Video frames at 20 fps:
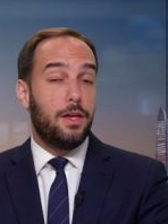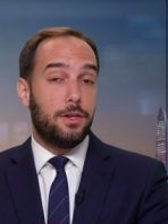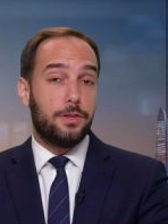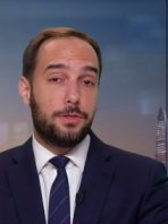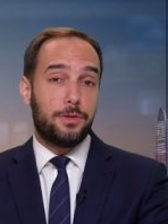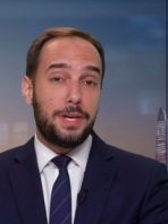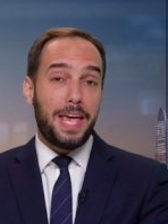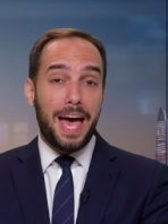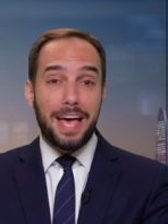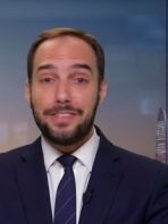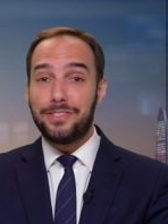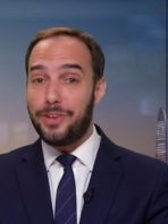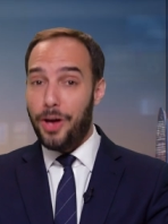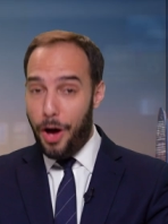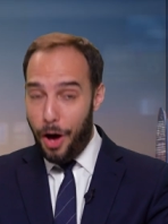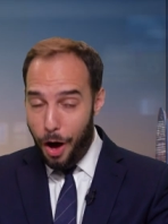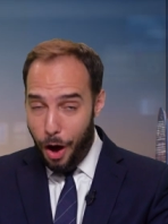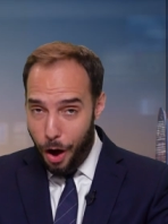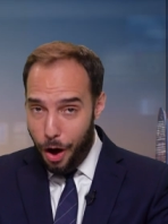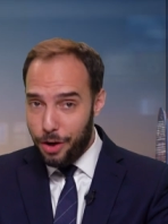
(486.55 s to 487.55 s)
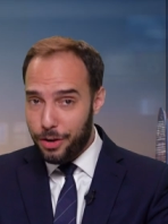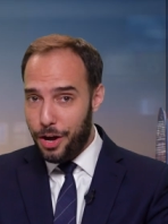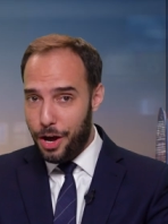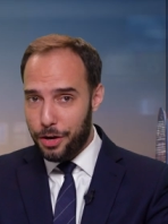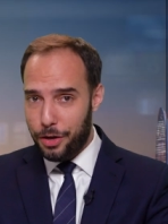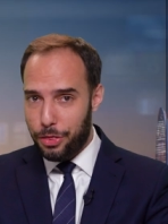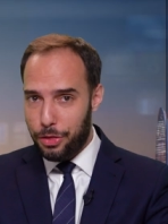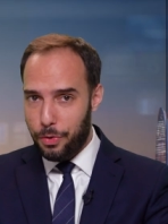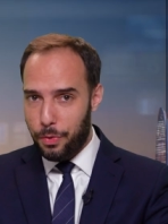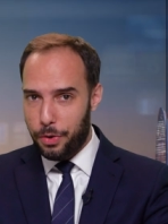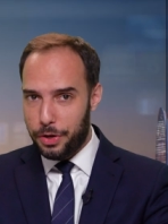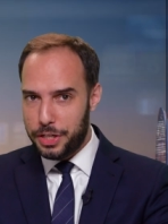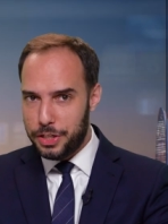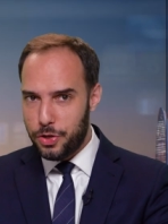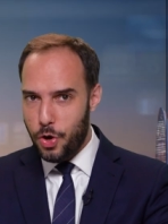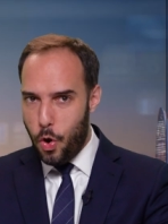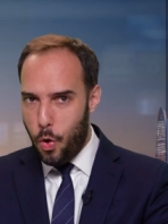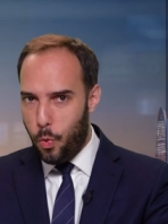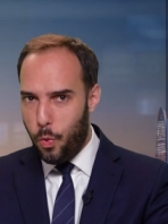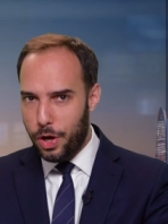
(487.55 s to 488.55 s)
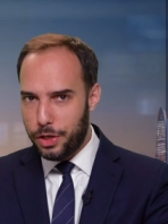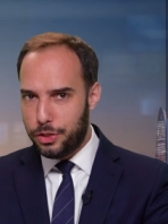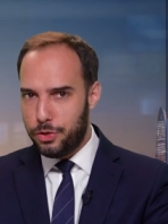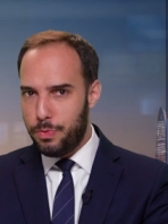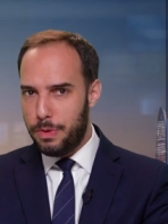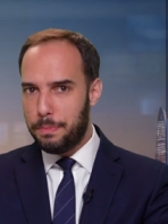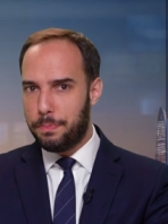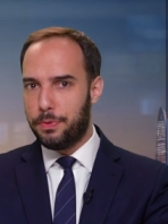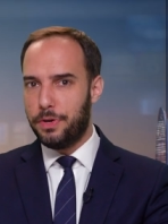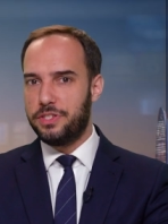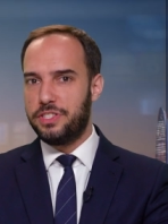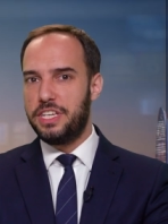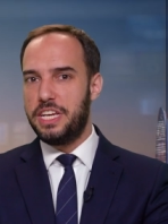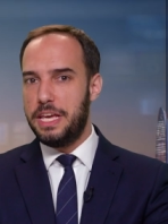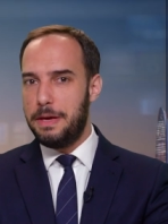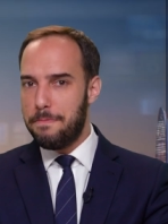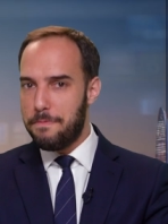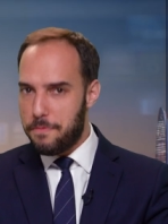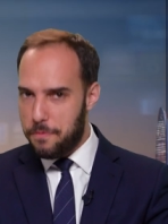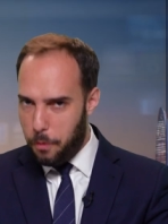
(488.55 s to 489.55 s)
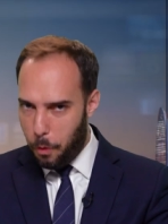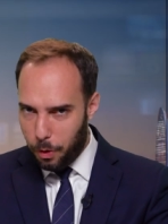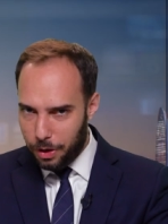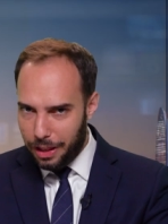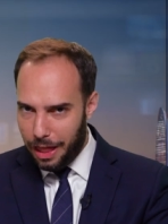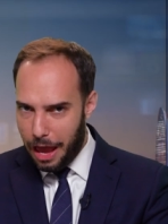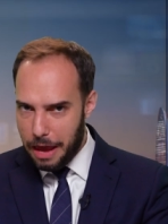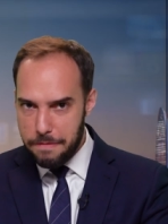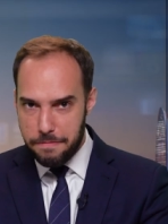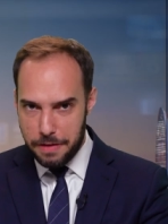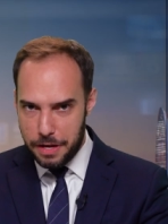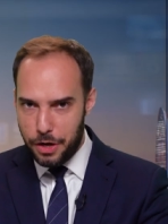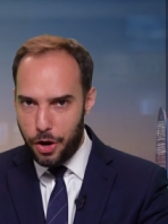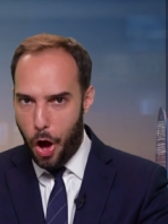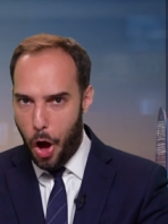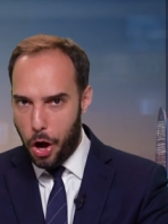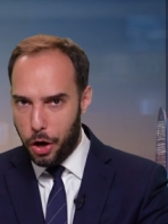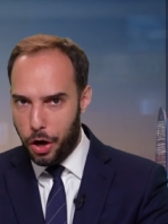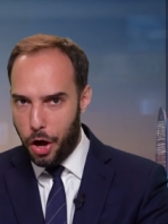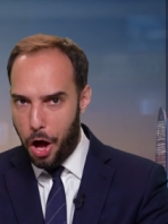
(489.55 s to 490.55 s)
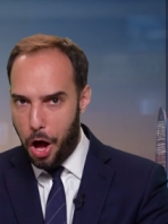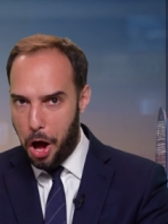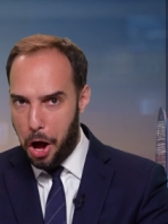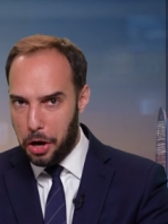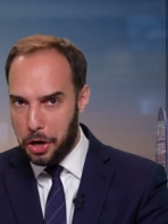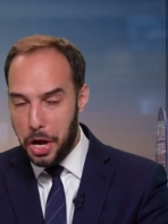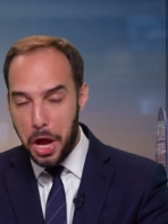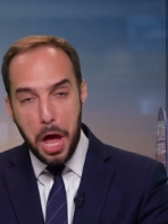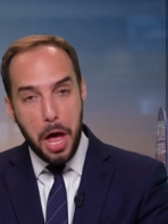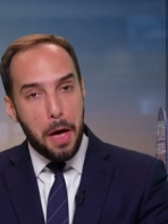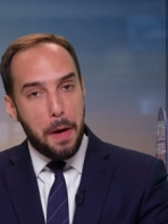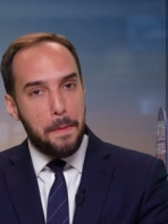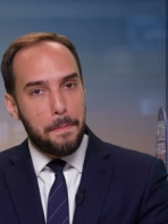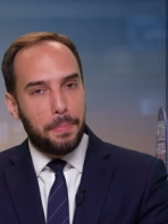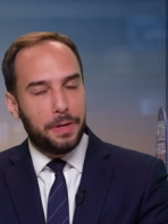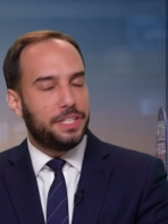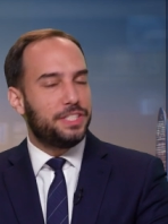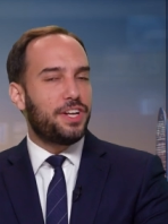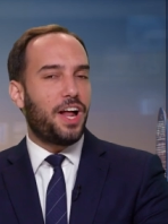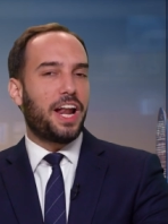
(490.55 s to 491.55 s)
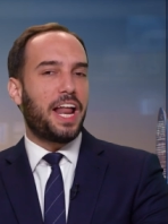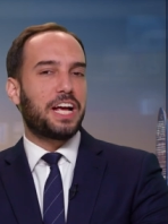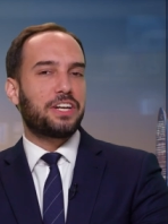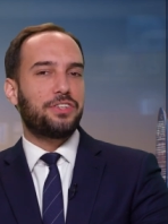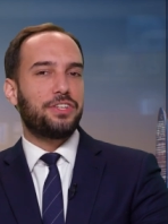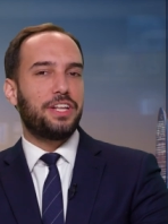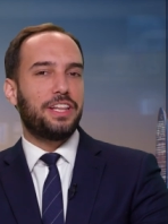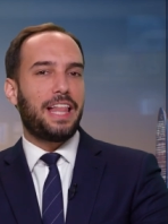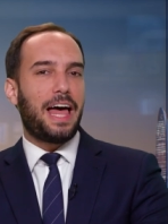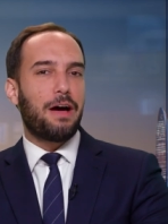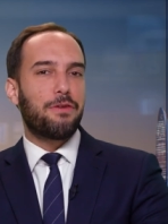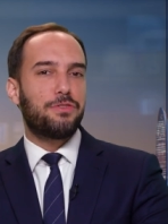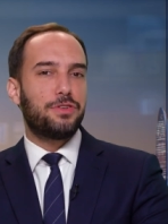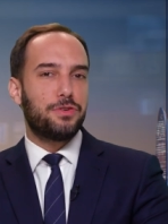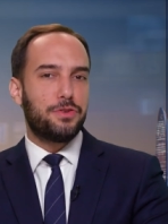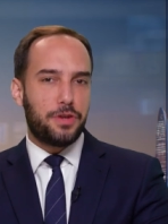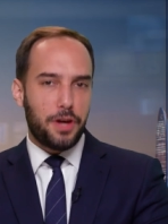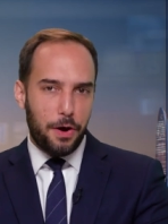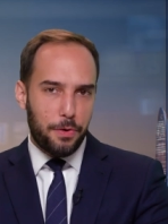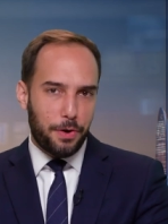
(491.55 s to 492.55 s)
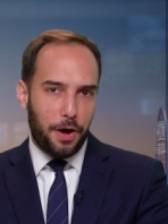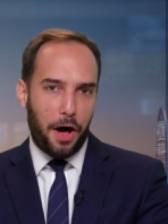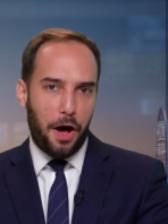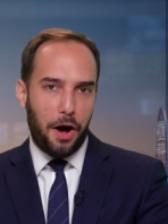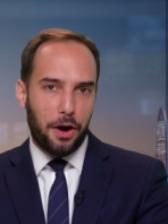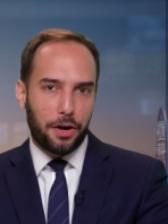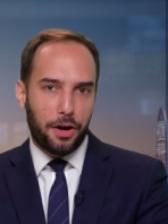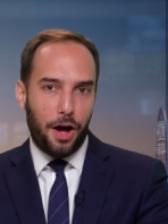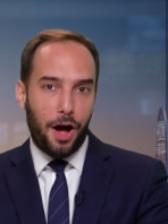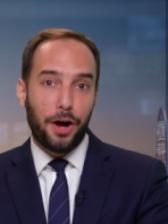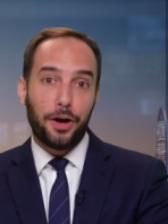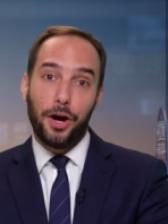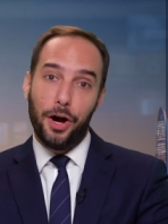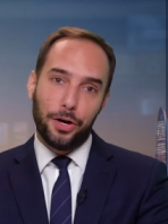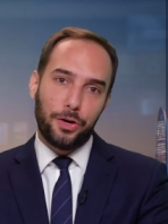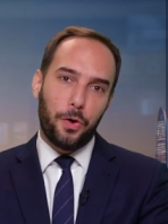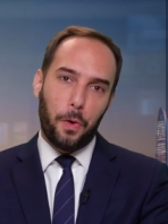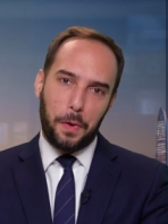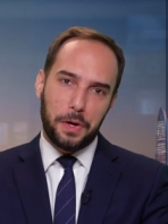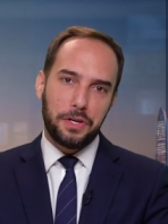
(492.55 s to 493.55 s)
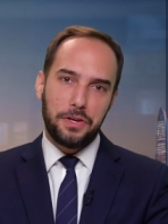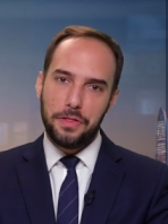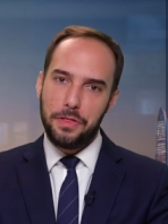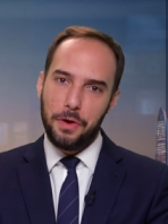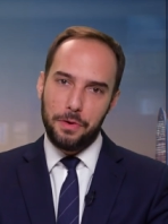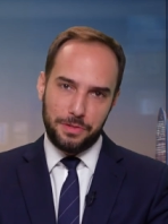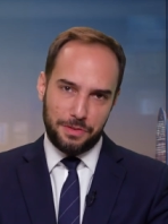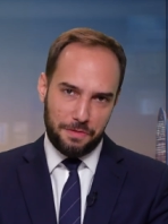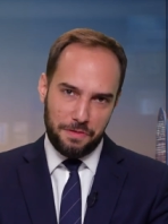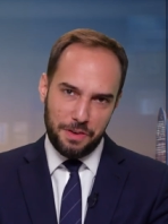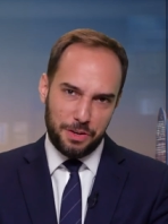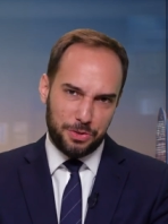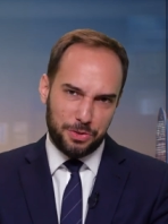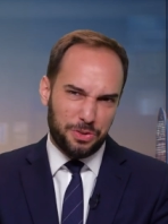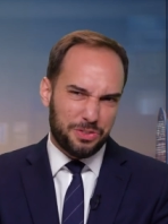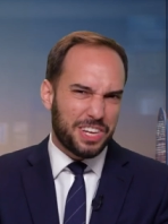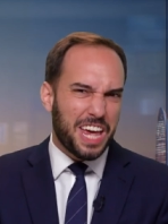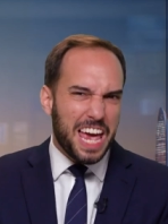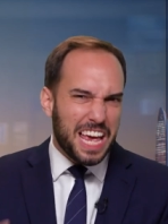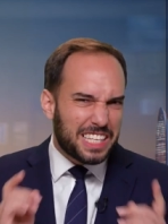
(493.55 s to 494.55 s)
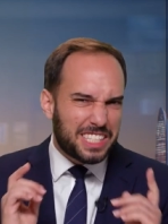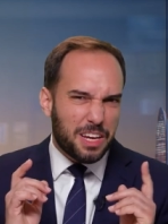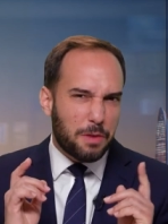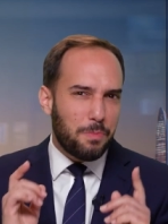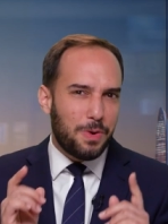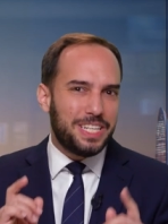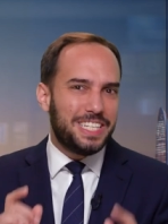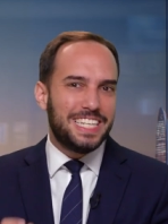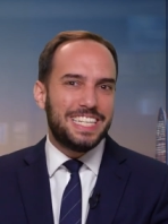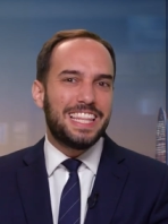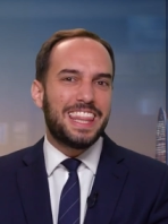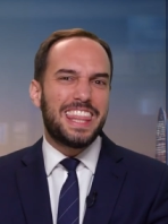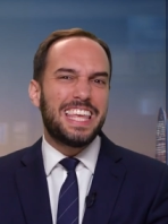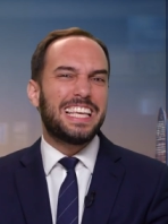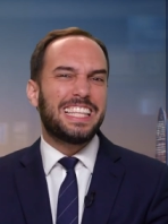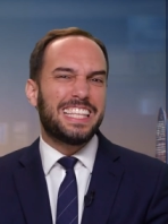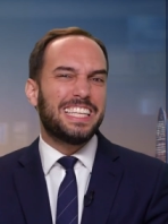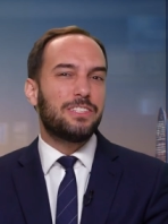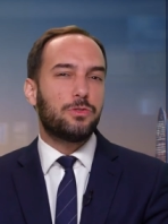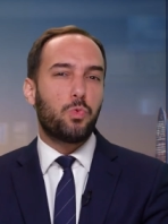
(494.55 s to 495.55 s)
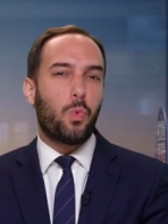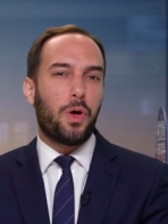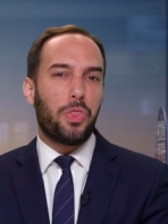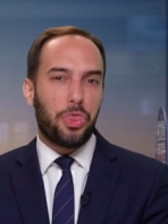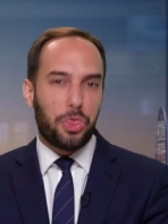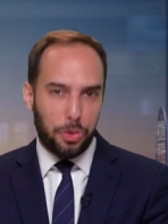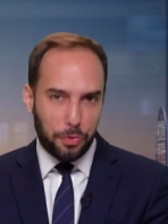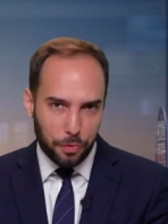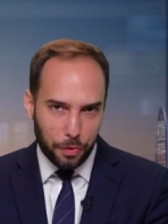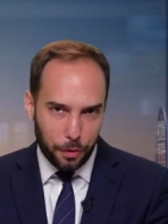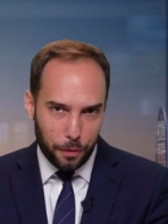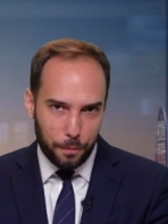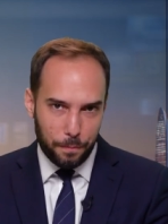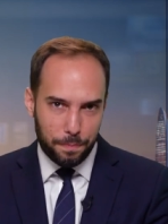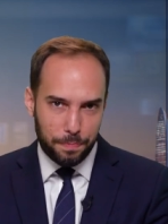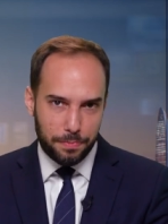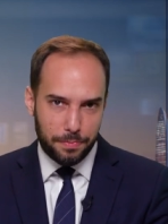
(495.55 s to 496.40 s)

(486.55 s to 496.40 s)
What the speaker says: So yes, Hong Kong authorities want to imprison him for life in Hong Kong, but he's not actually allowed to go to Hong Kong, according to those officials. Someone didn't think this one through.